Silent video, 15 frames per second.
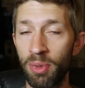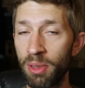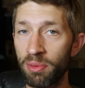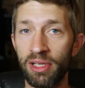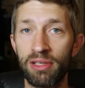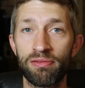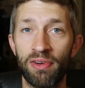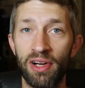people
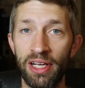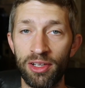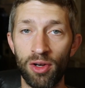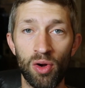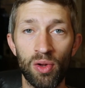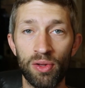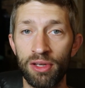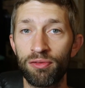can find
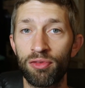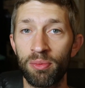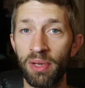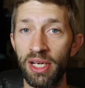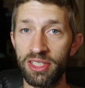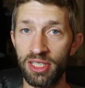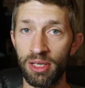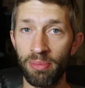all the
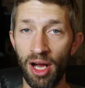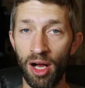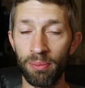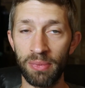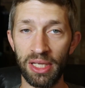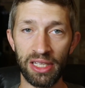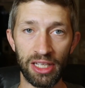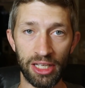information about
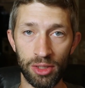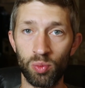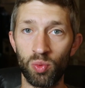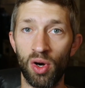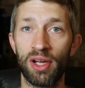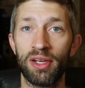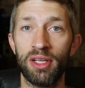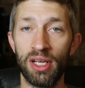me
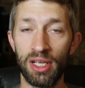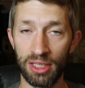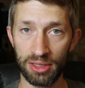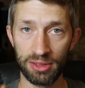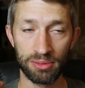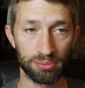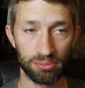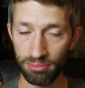in
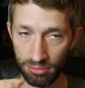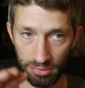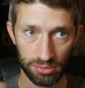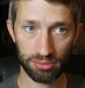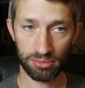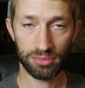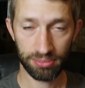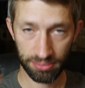
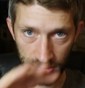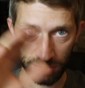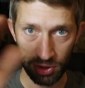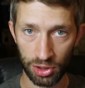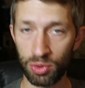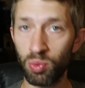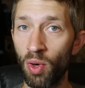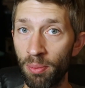
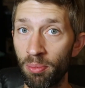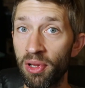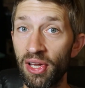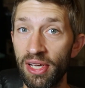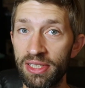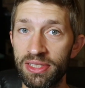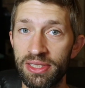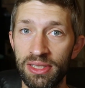just one
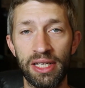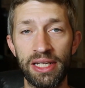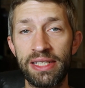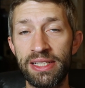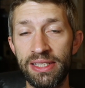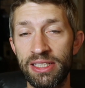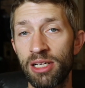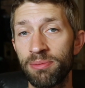place. And in
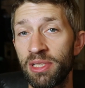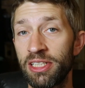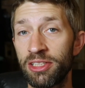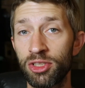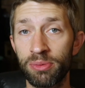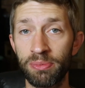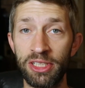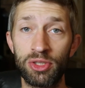the time that it
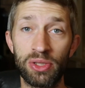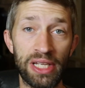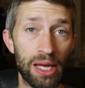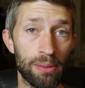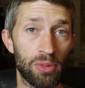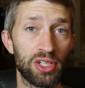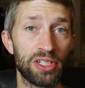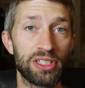took me to
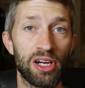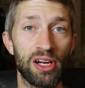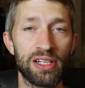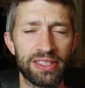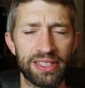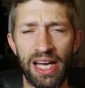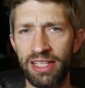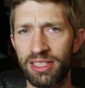get
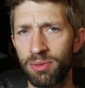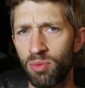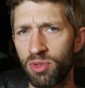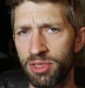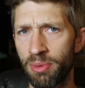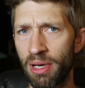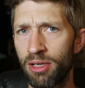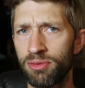monetized, that
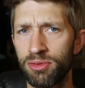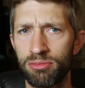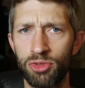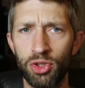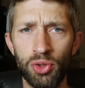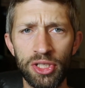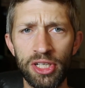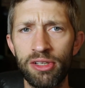was about
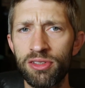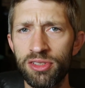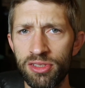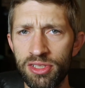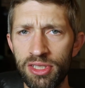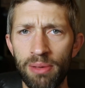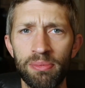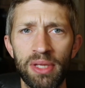2 years or
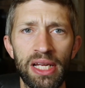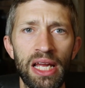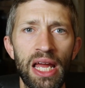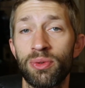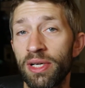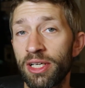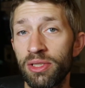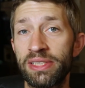something,
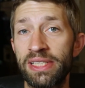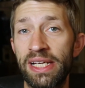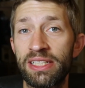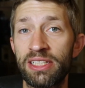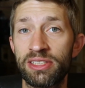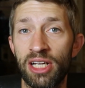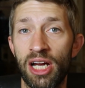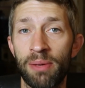so I could take
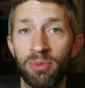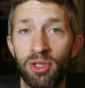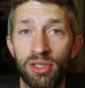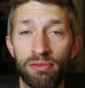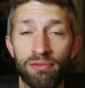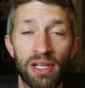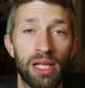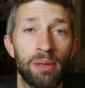the time to
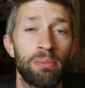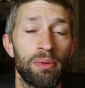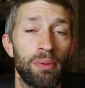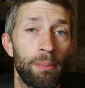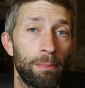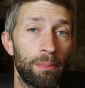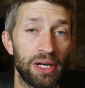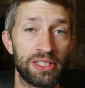develop
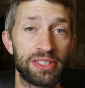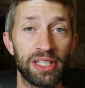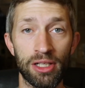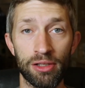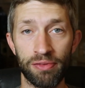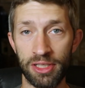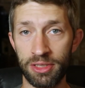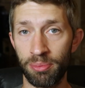
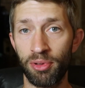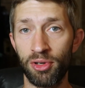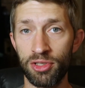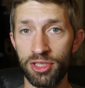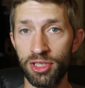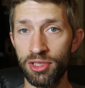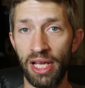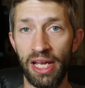myself as a
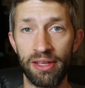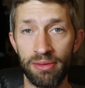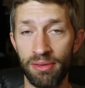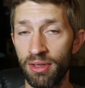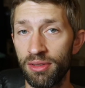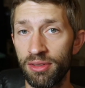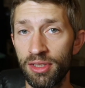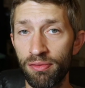person and
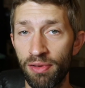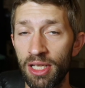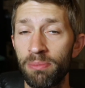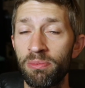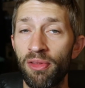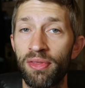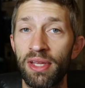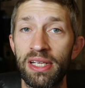
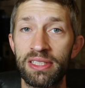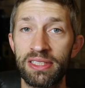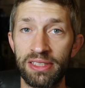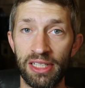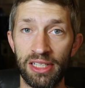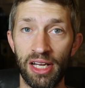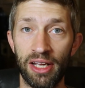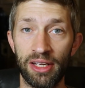develop the things
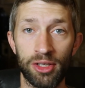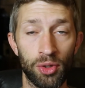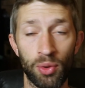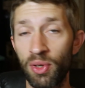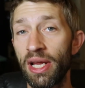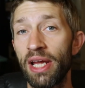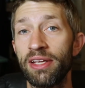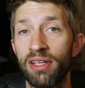that I
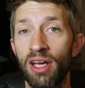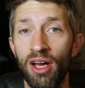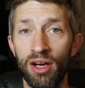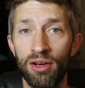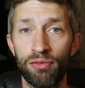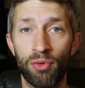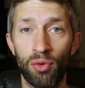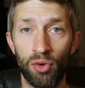create
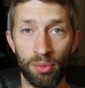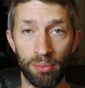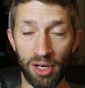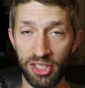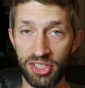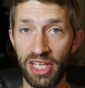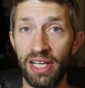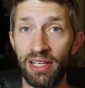for
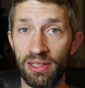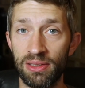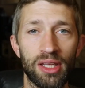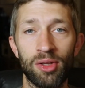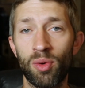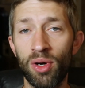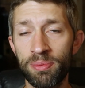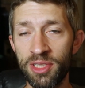my channel.
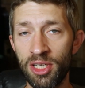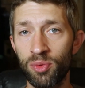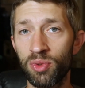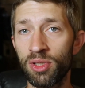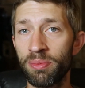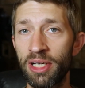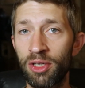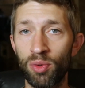Now, the website
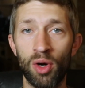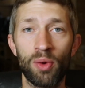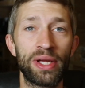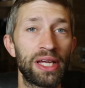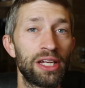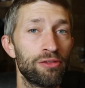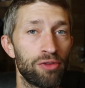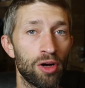will be
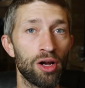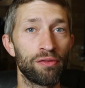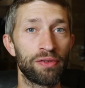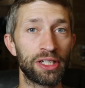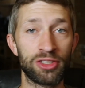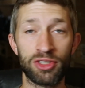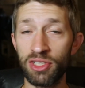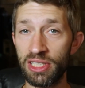growing and
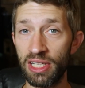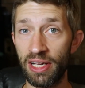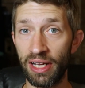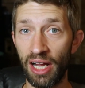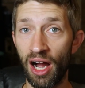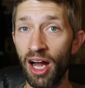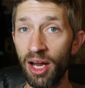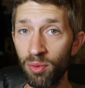evolving just
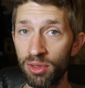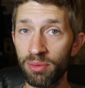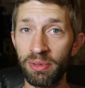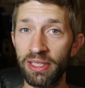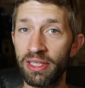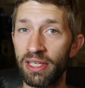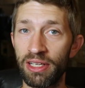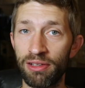like I will
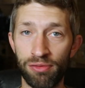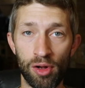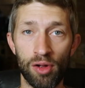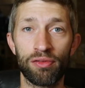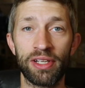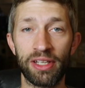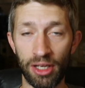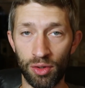be
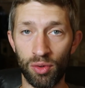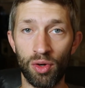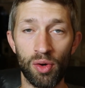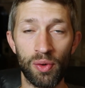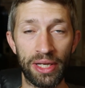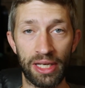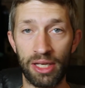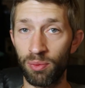evolving and
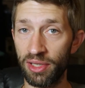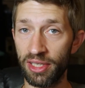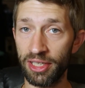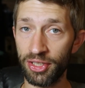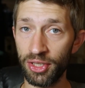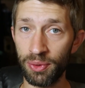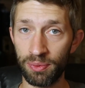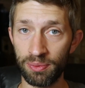growing in what I
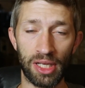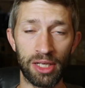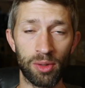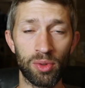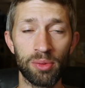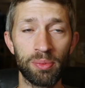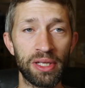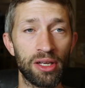do. And it
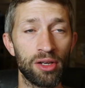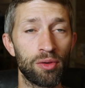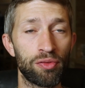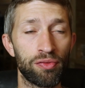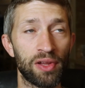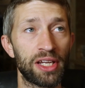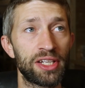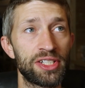will be a
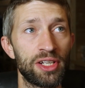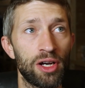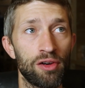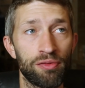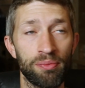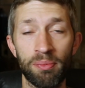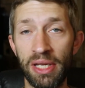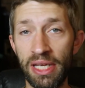reflection
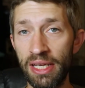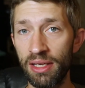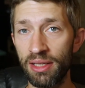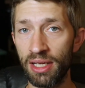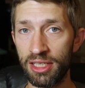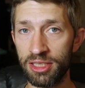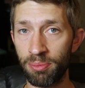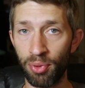of
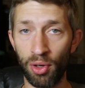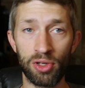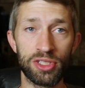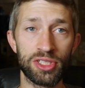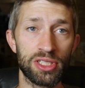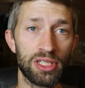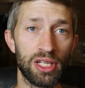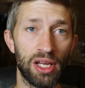me as a
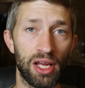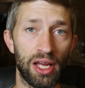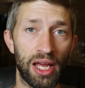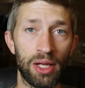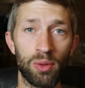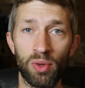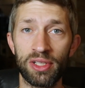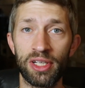person
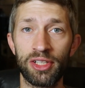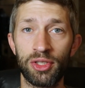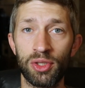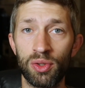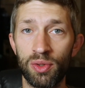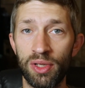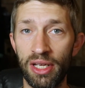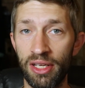and what I
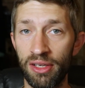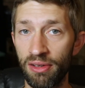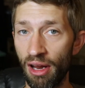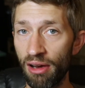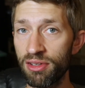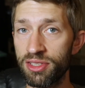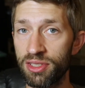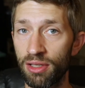do in
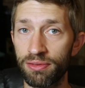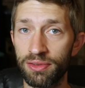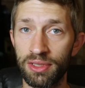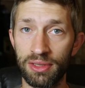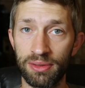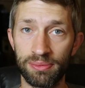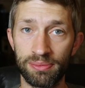Airsoft,